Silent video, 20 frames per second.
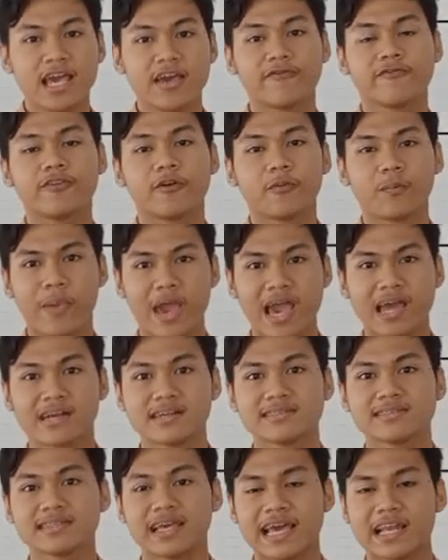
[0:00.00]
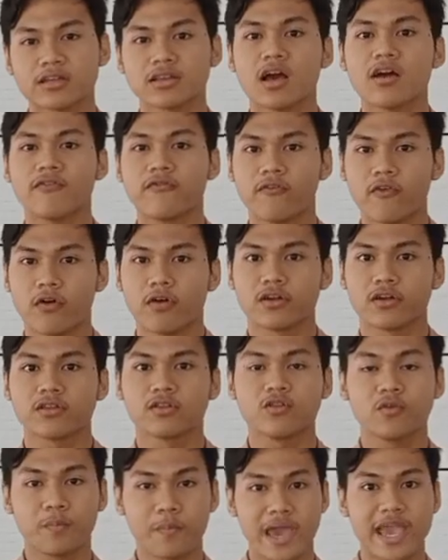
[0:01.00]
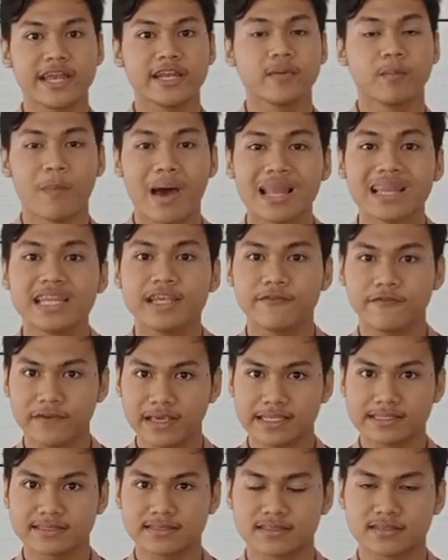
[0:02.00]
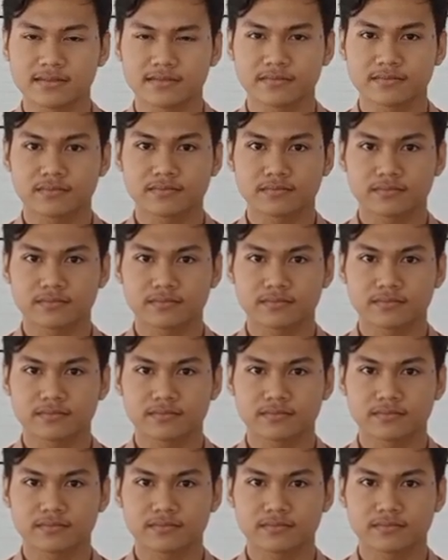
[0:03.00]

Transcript: if their parents cannot afford to pay the monthly fees.